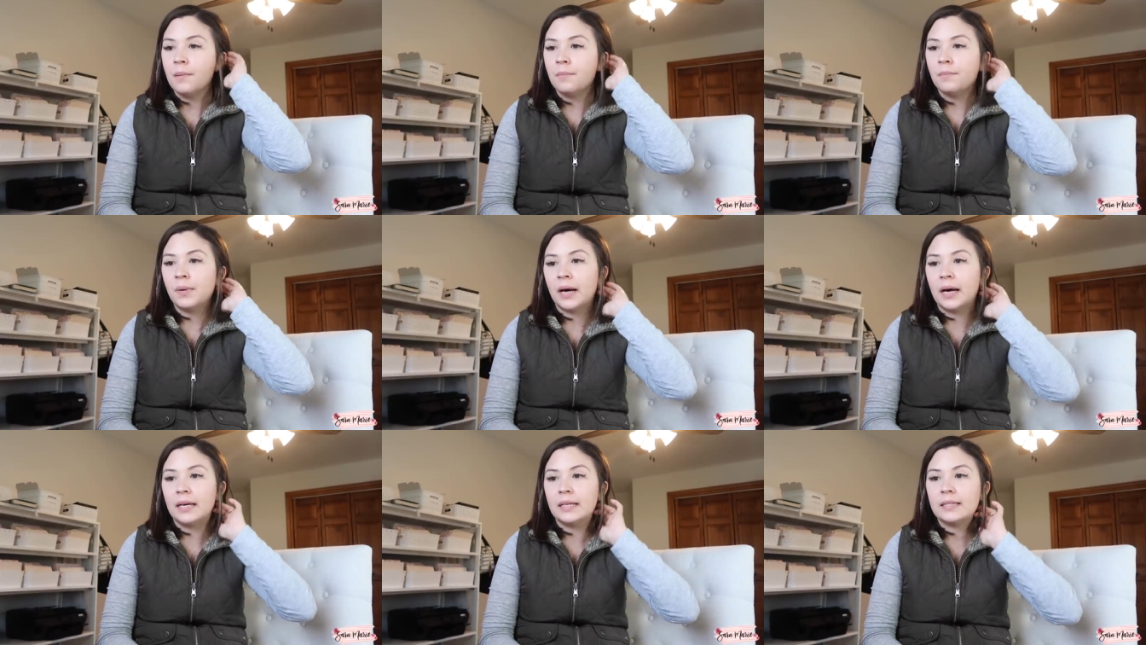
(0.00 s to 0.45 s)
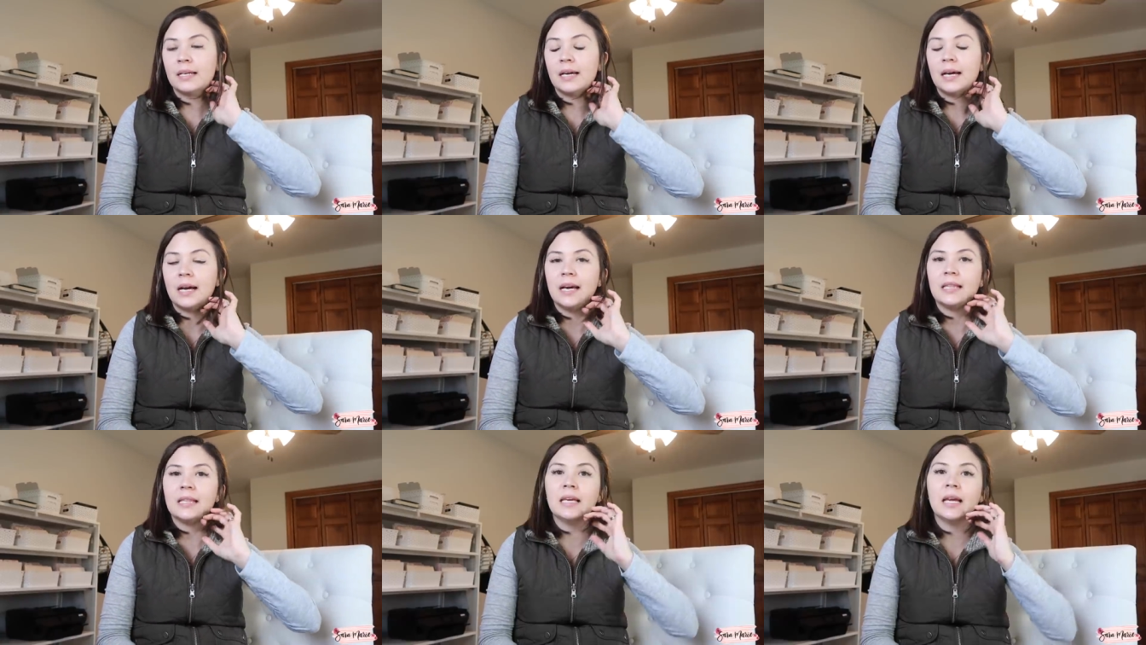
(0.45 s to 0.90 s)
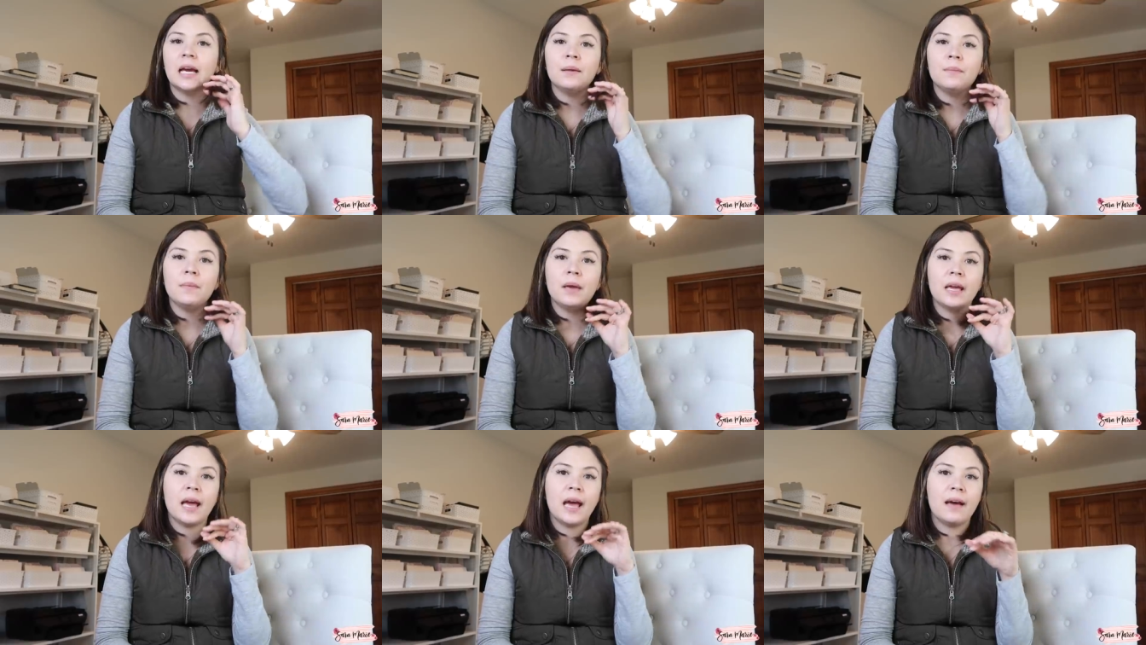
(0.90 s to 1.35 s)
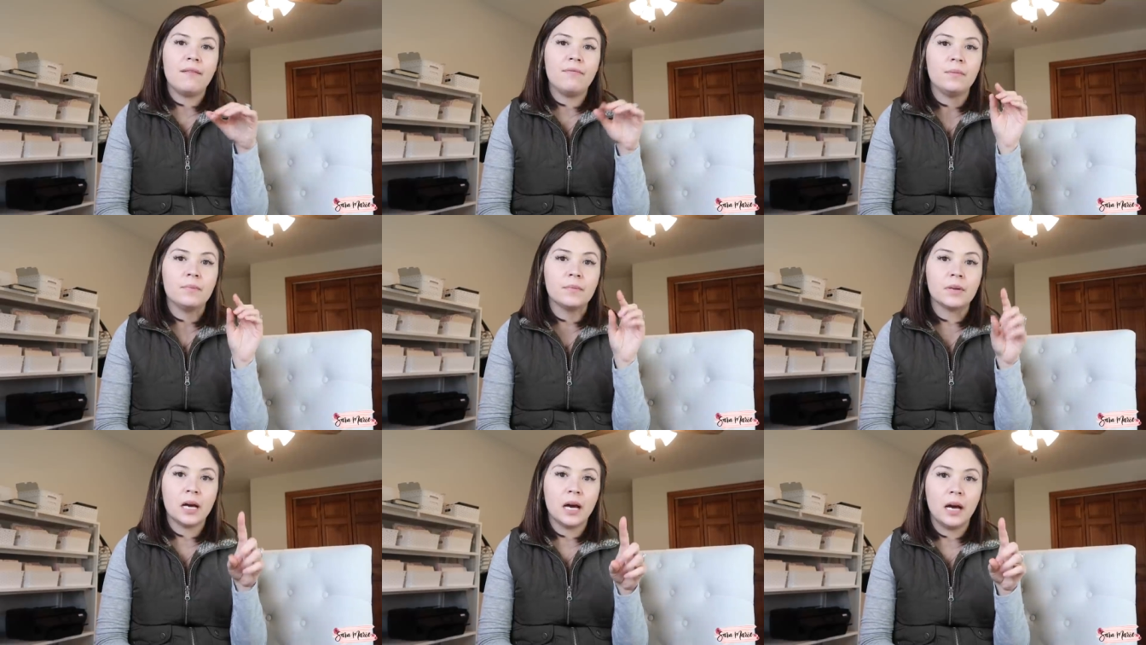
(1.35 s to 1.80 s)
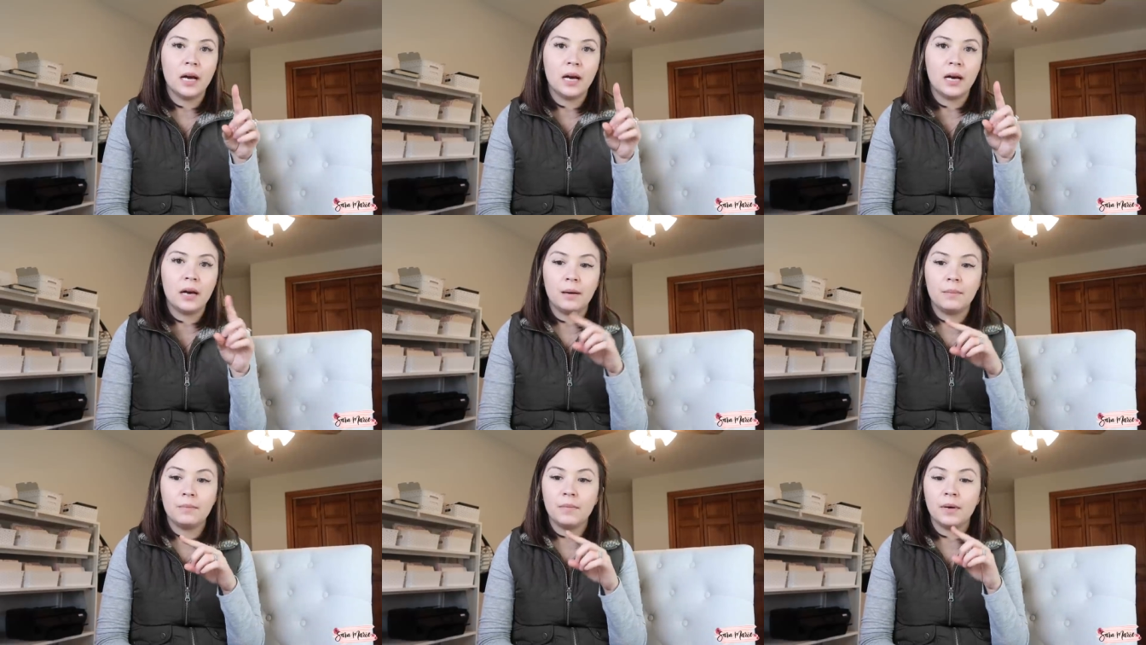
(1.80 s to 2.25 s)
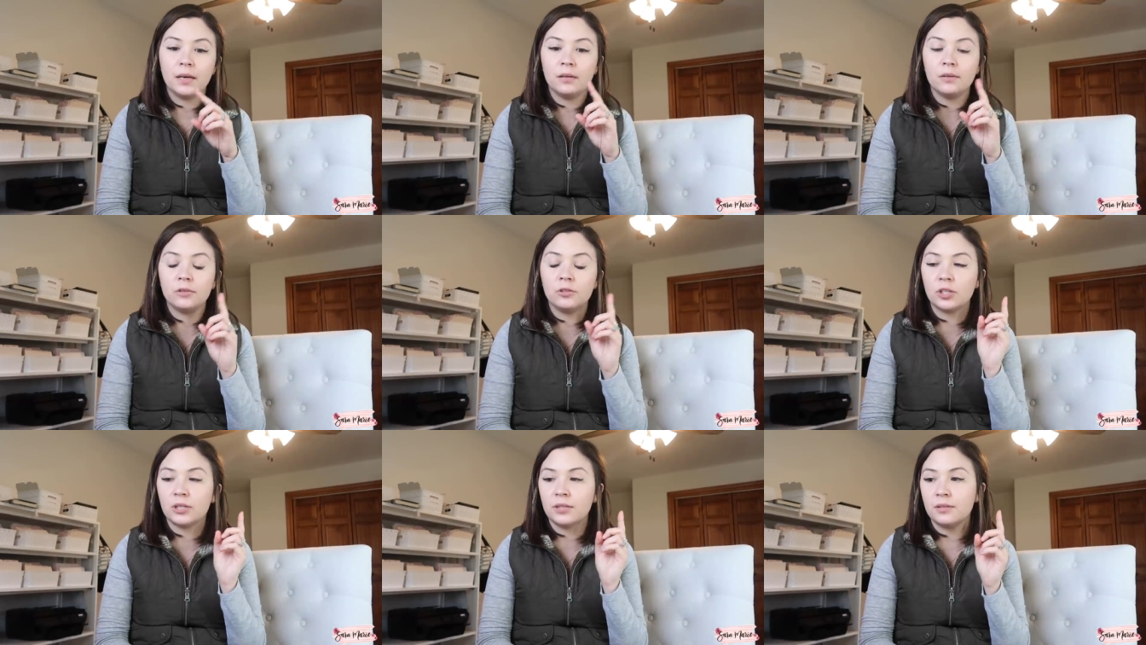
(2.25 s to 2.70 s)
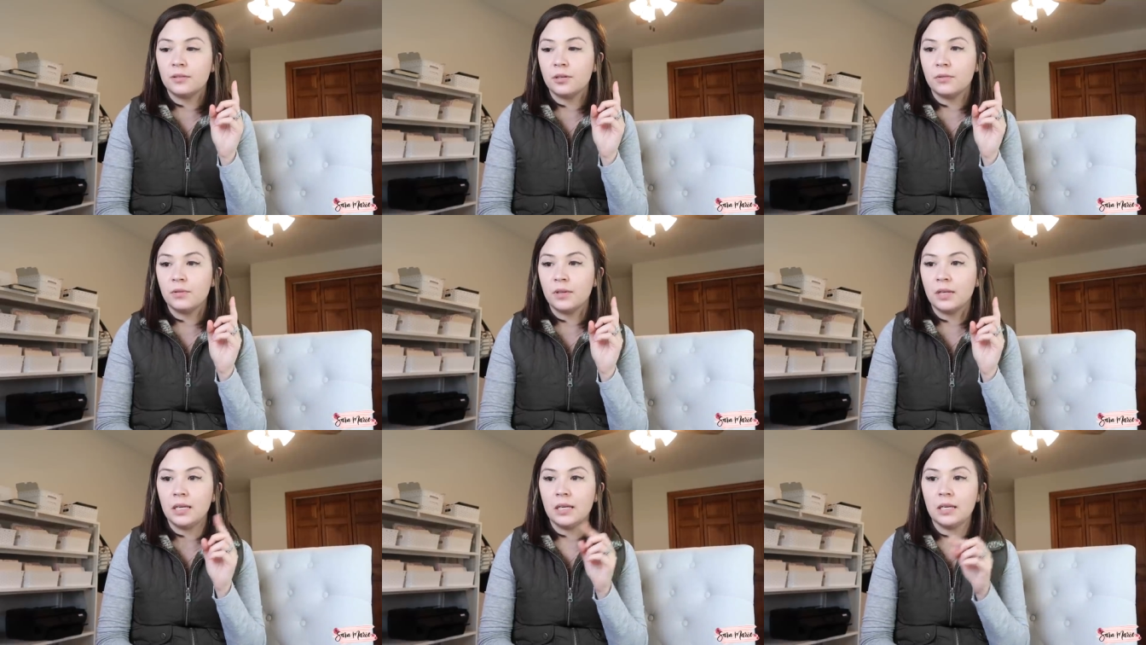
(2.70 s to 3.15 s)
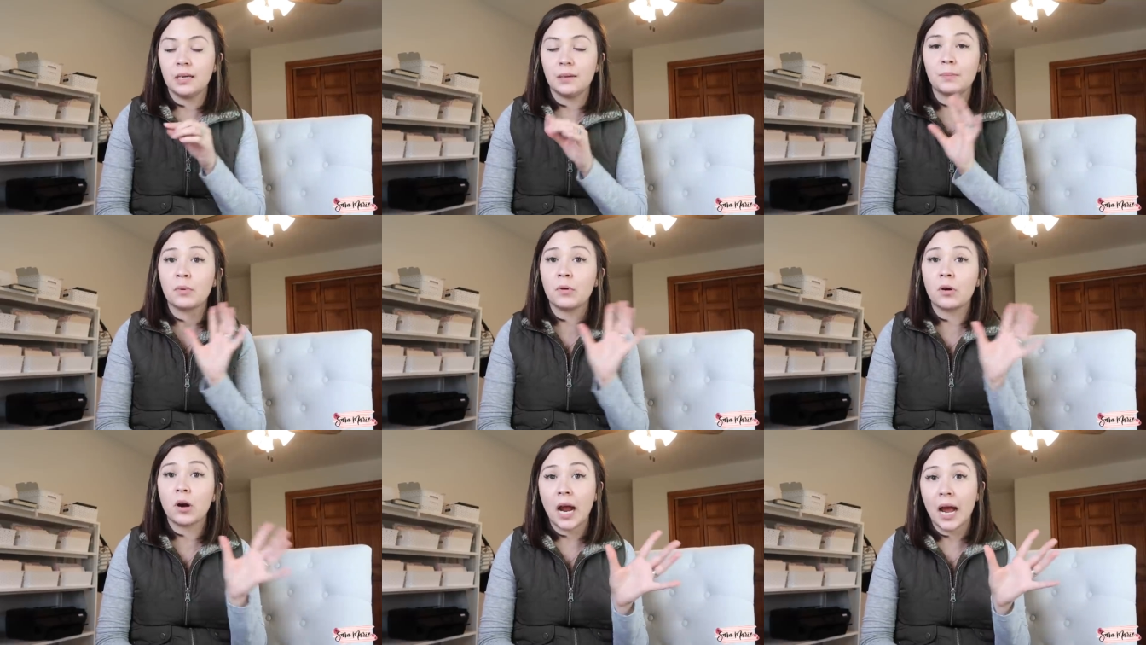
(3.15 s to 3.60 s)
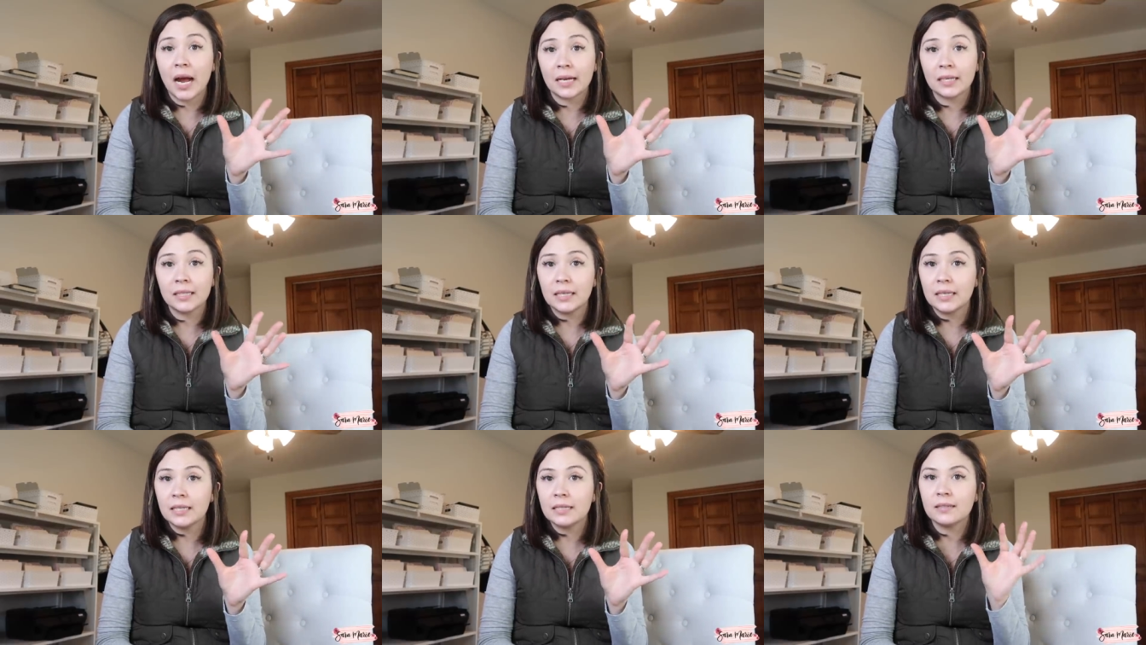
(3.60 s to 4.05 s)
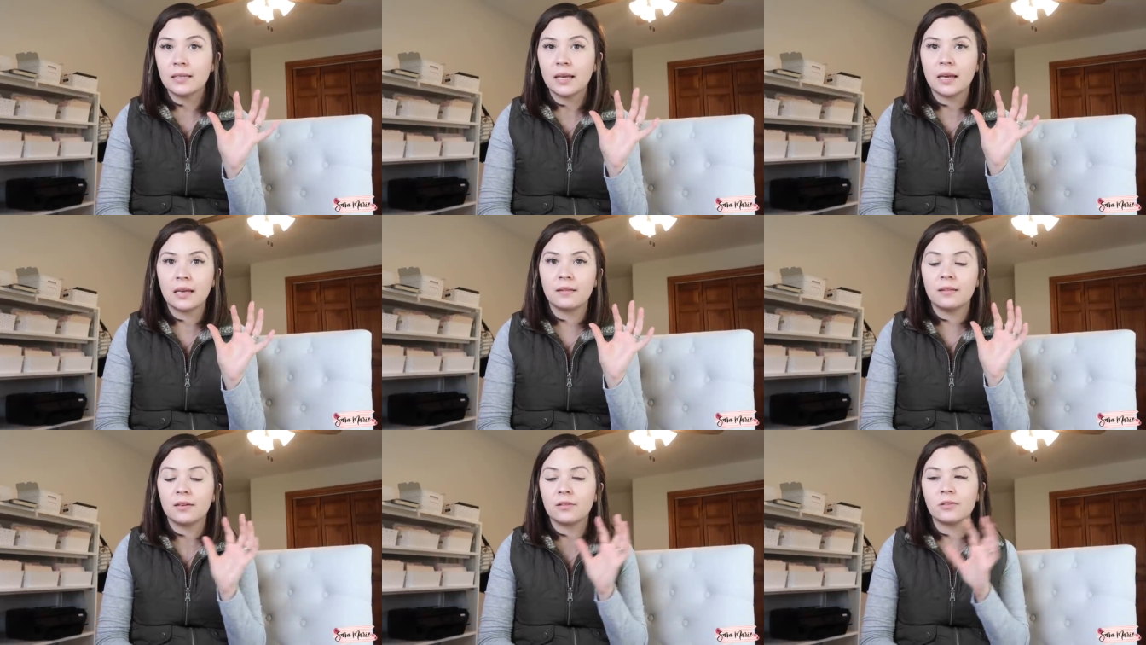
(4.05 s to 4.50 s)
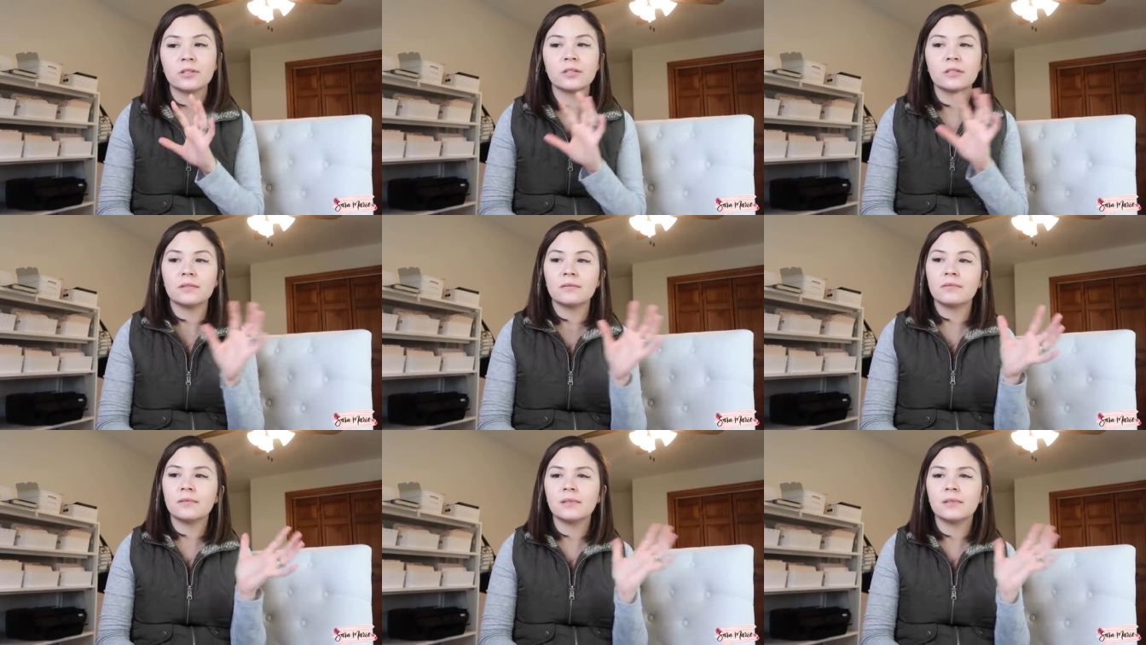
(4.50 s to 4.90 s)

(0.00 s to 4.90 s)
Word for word: but I think I may have him come just so that he can practice. Like there's